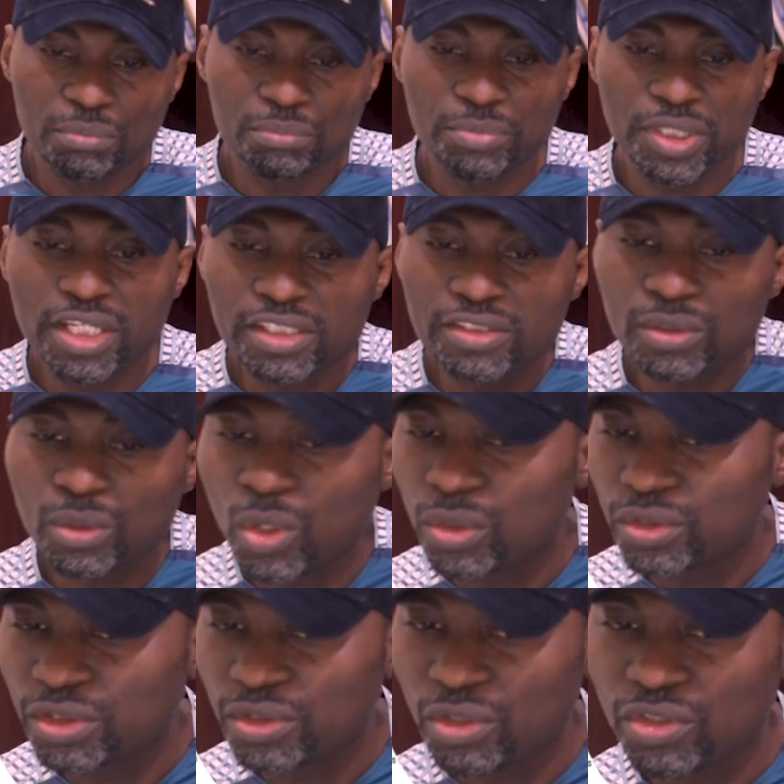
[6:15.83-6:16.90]
based
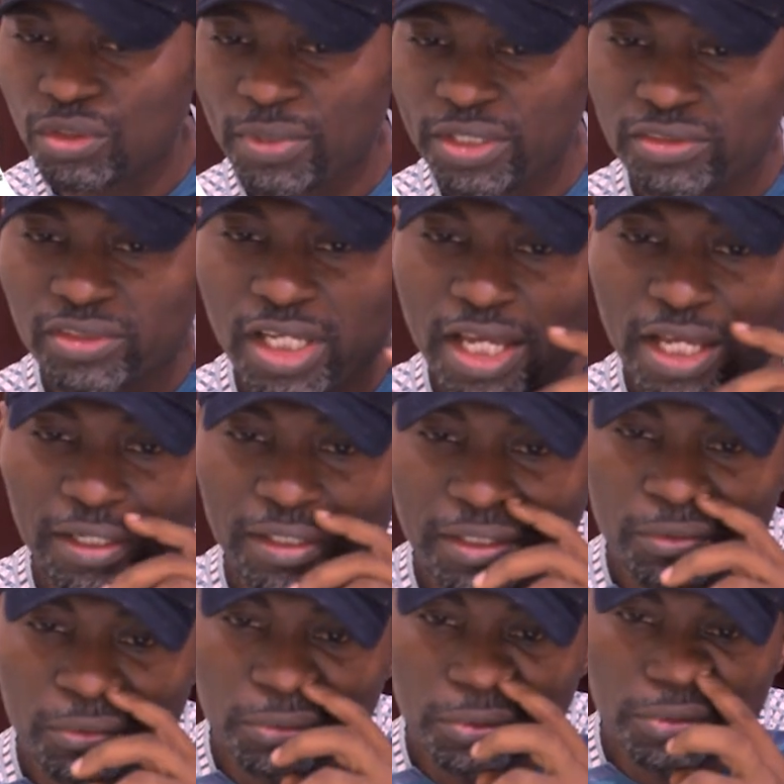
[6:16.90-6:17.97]
on the documents here,
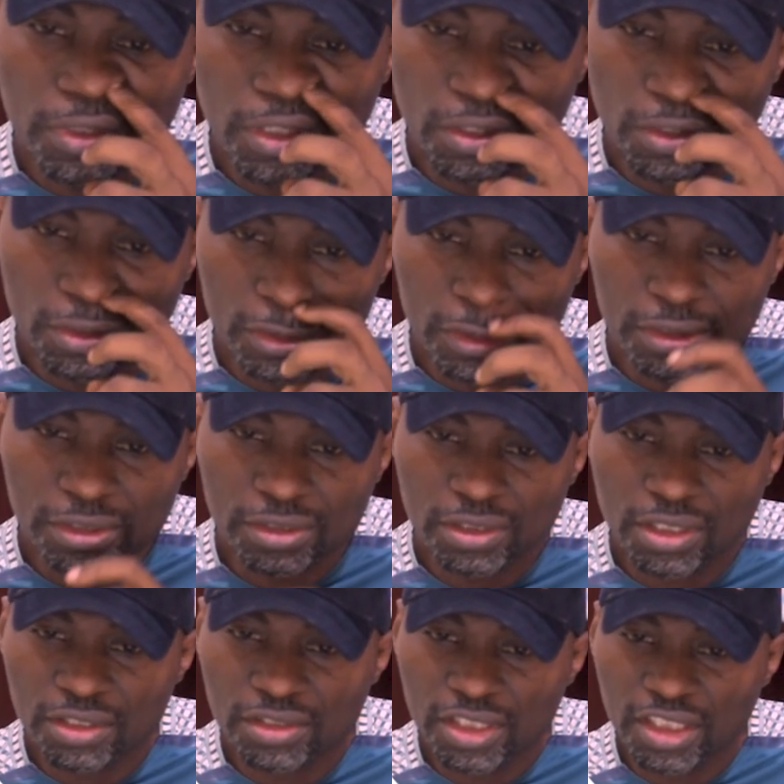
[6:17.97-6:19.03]
root cause
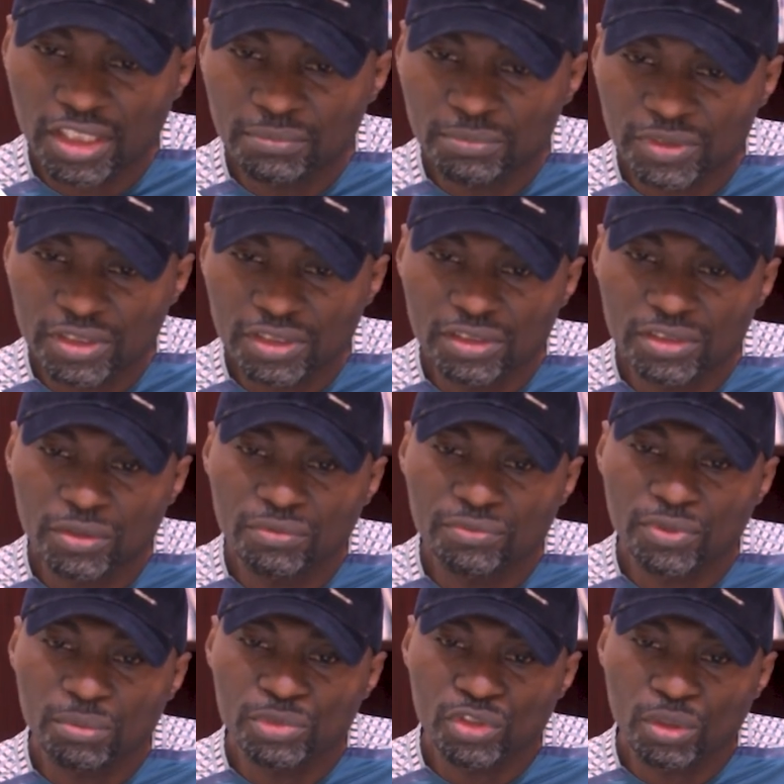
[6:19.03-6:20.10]
themes
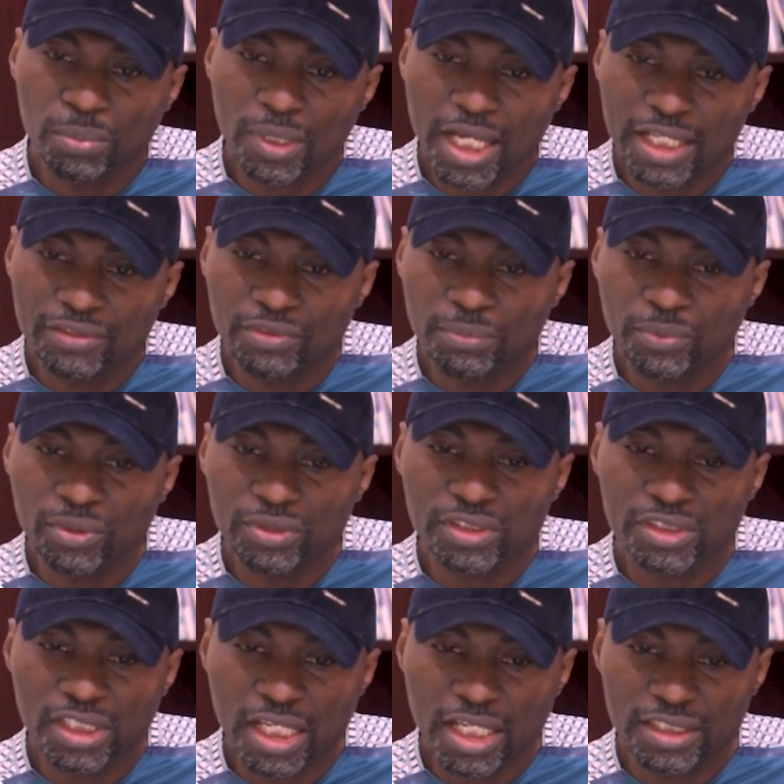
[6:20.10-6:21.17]
from the supplied report
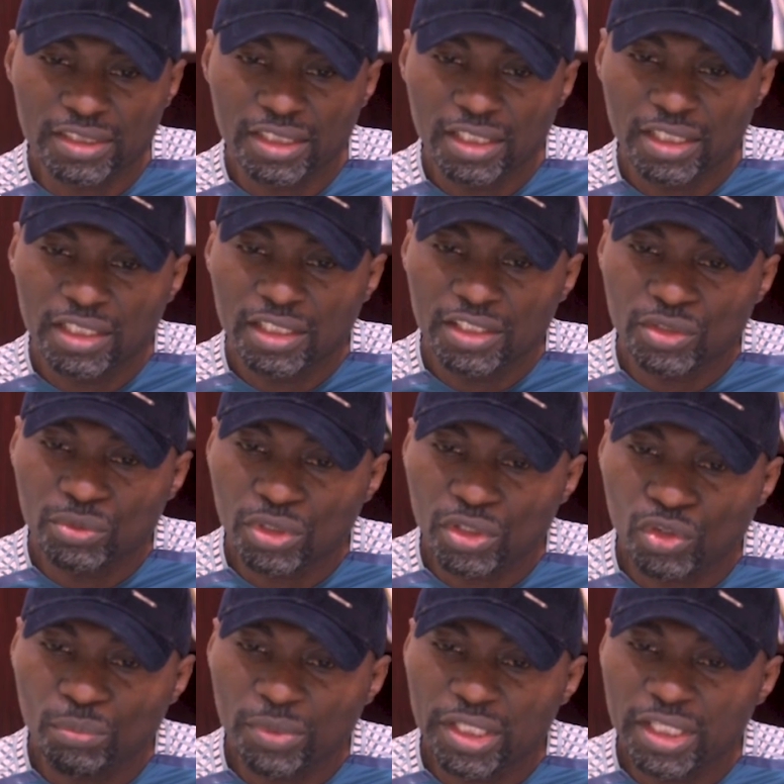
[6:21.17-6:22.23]
set,
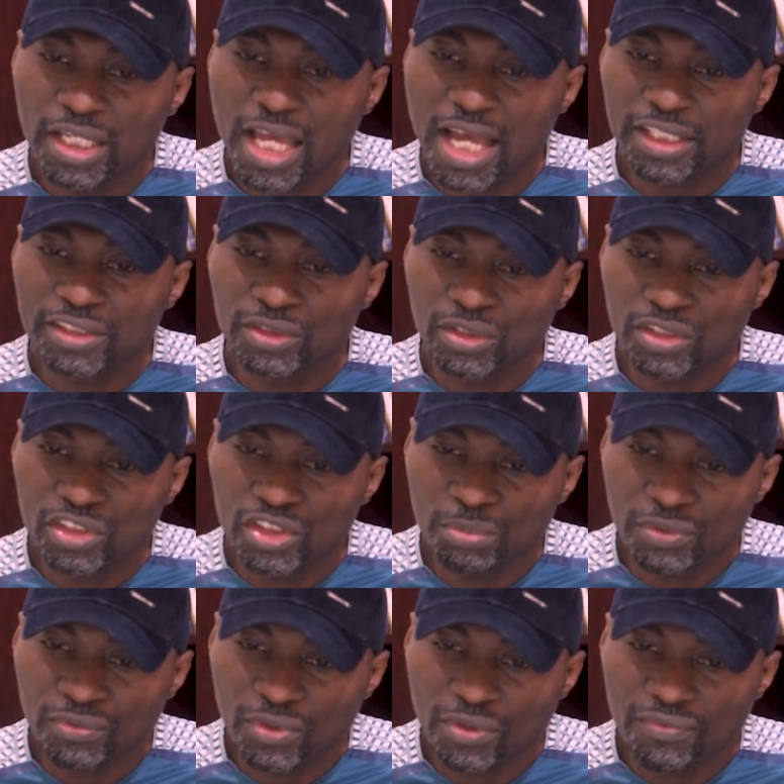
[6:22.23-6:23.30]
recommended actions
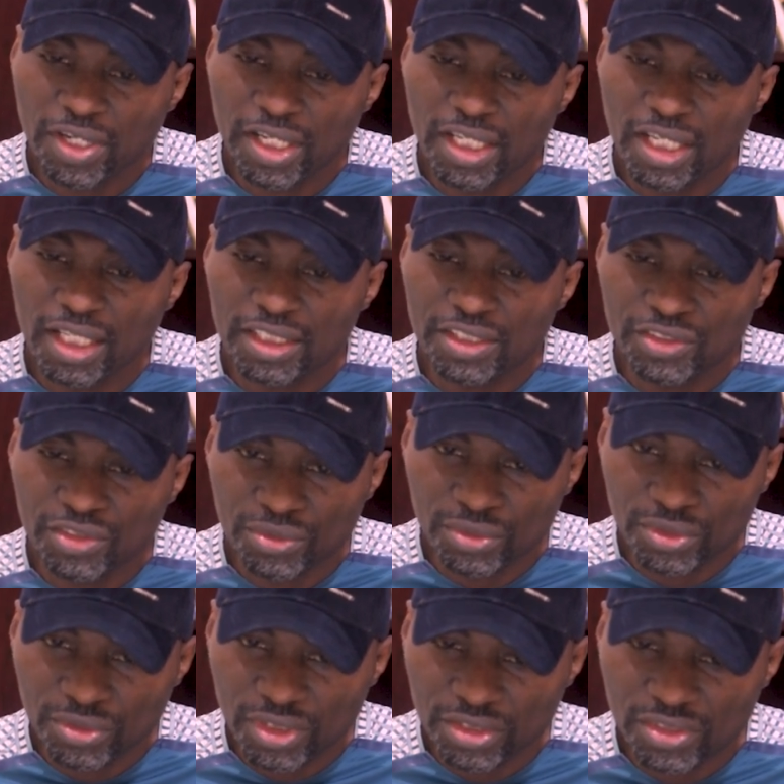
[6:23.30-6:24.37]
before final issue.
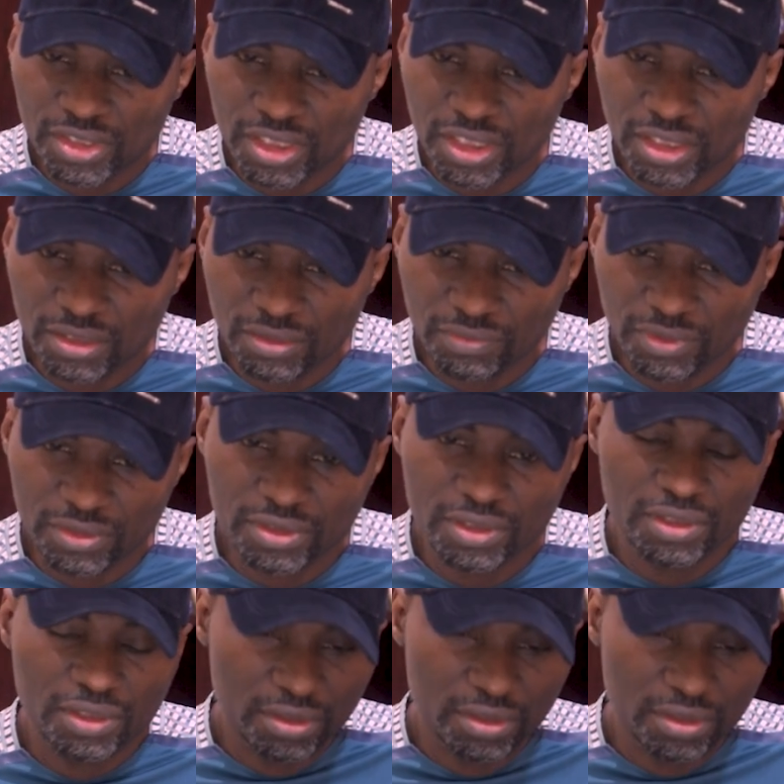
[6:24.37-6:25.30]
You can see, of course.